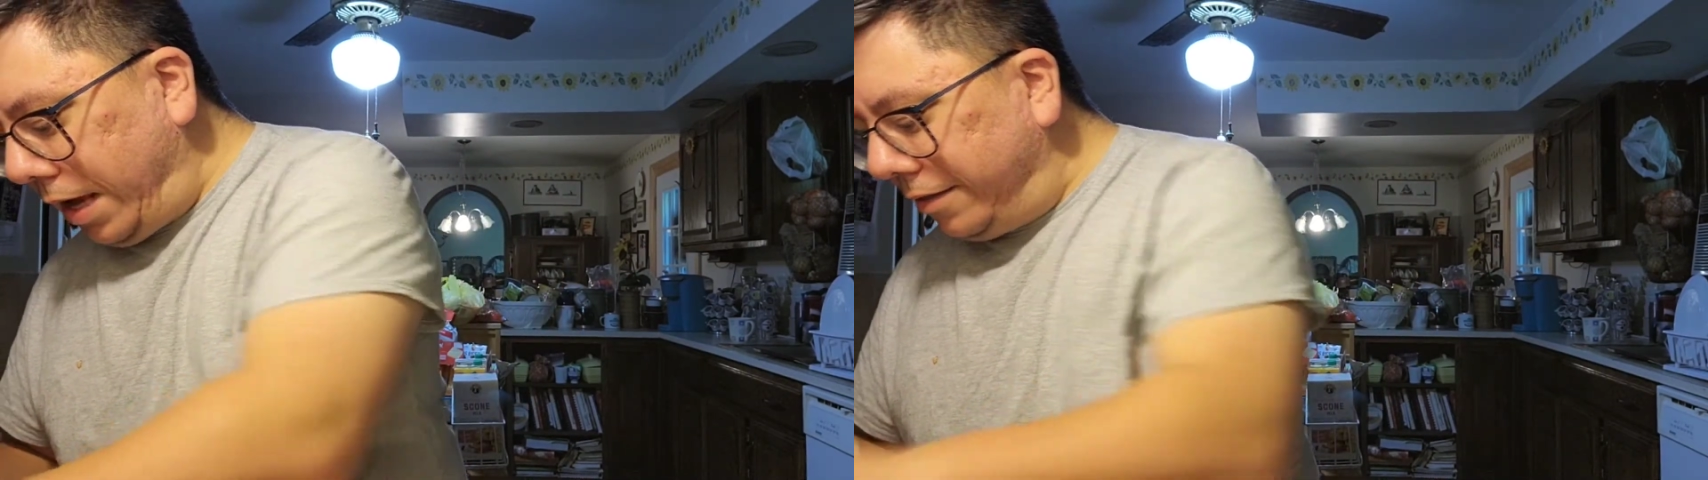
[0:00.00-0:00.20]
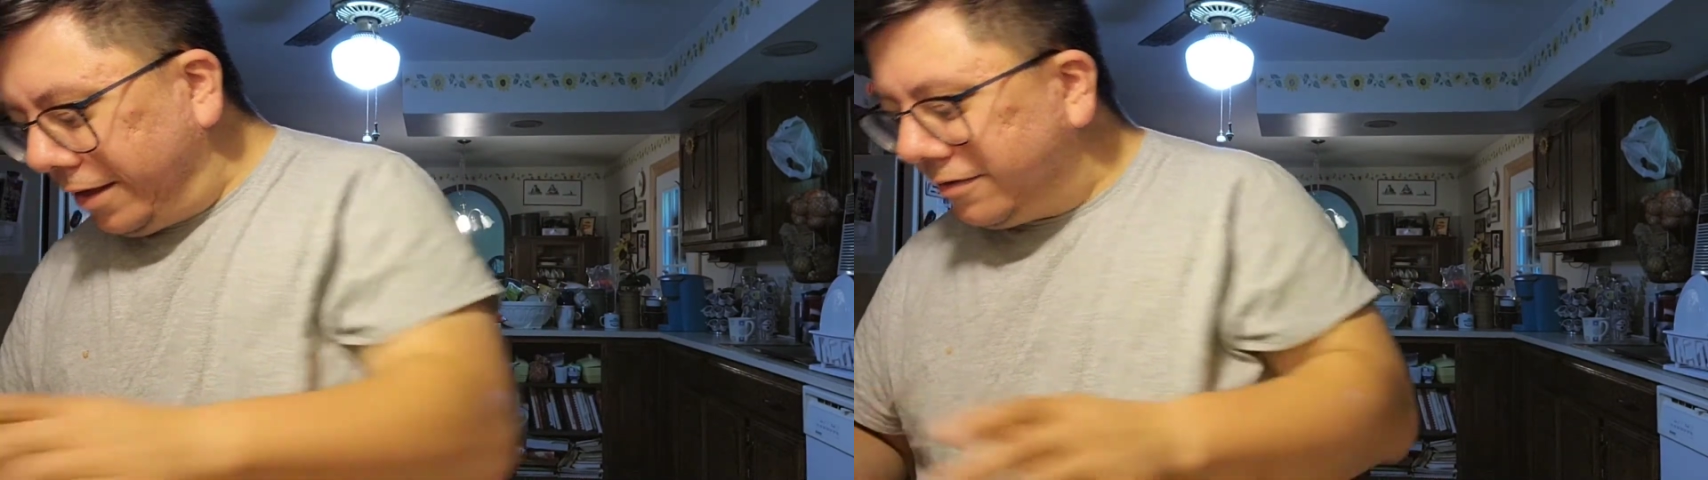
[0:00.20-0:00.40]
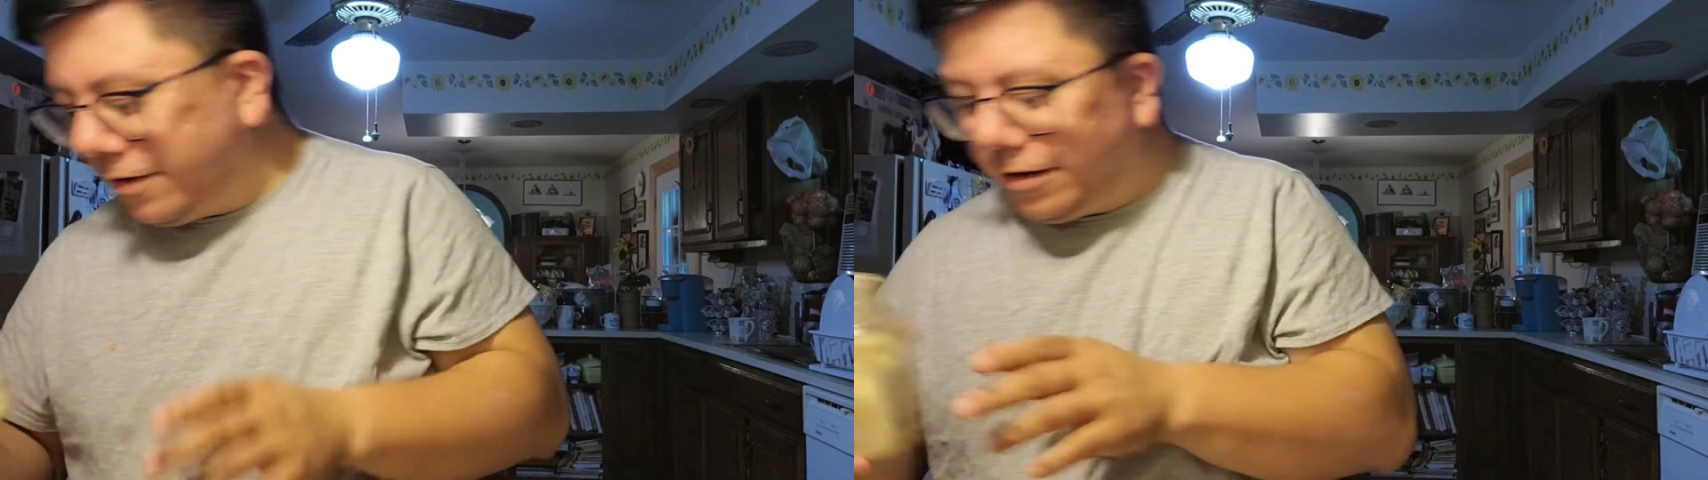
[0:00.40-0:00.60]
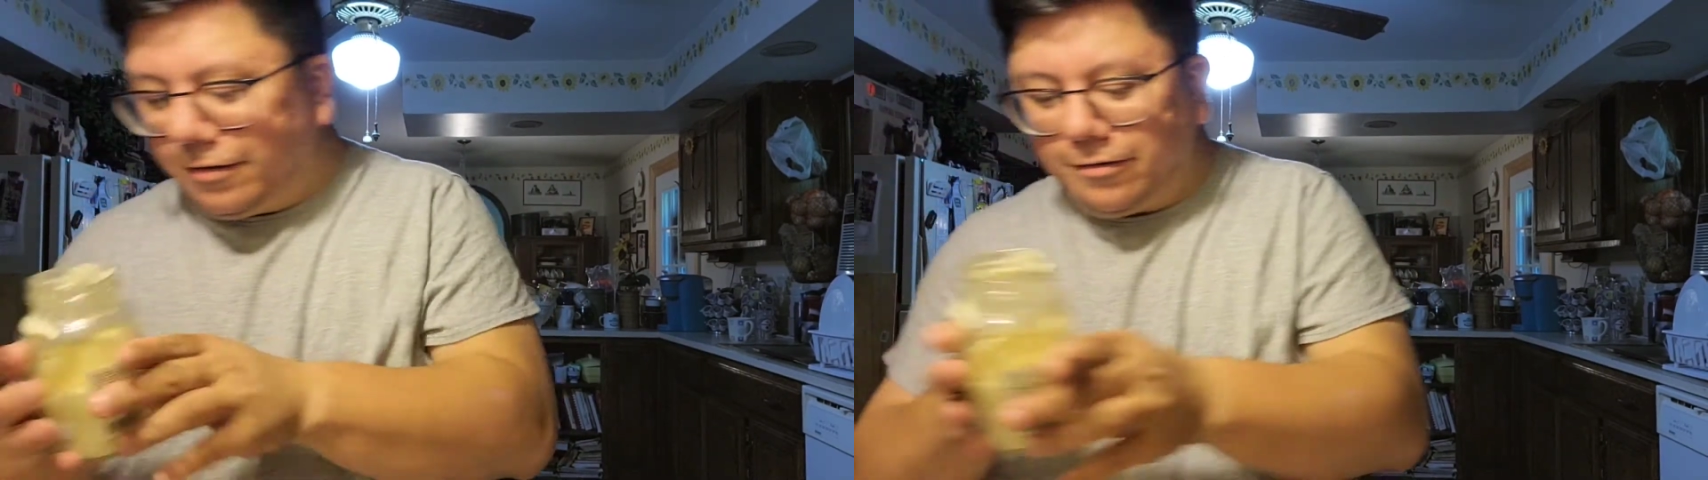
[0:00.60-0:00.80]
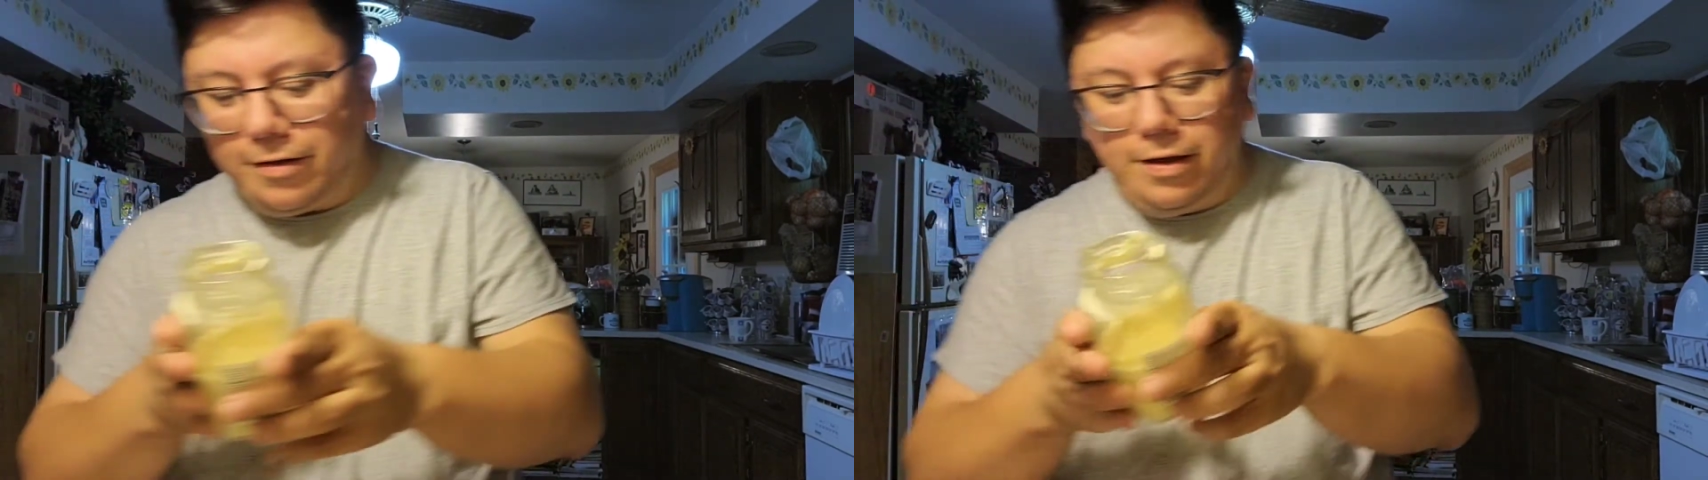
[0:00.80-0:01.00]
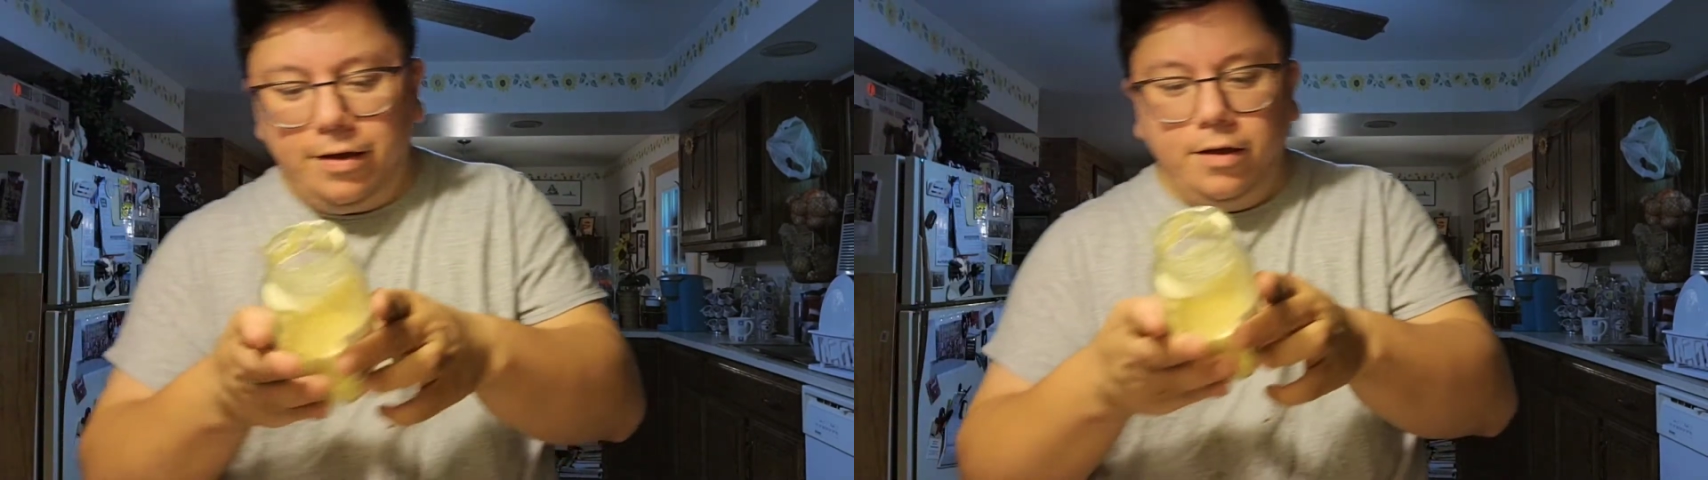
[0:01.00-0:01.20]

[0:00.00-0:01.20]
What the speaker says: This is